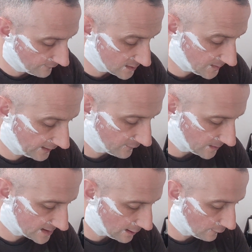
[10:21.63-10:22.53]
Speaking for
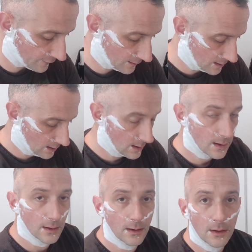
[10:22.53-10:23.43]
myself,
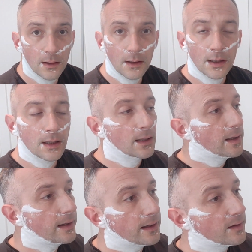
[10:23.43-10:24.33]

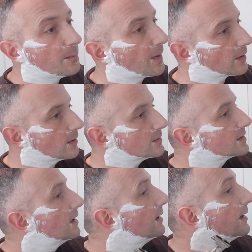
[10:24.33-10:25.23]
here in the
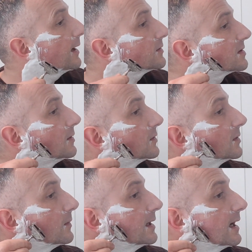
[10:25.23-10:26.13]
Burrows
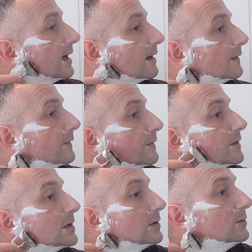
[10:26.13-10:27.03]
household, we
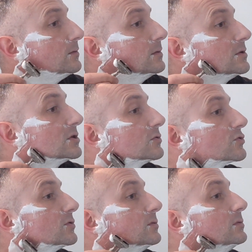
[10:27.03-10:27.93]
have 2
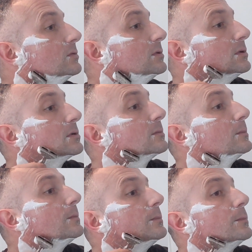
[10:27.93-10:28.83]
children,
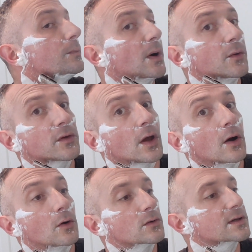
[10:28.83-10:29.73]
both
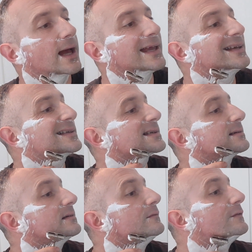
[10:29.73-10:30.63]
girls, 8
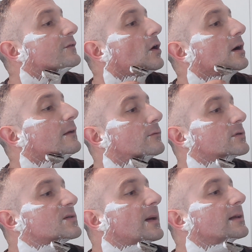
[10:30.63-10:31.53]
and 5
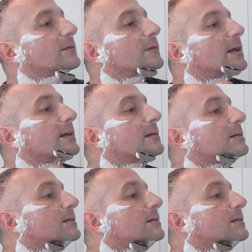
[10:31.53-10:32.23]
respectively.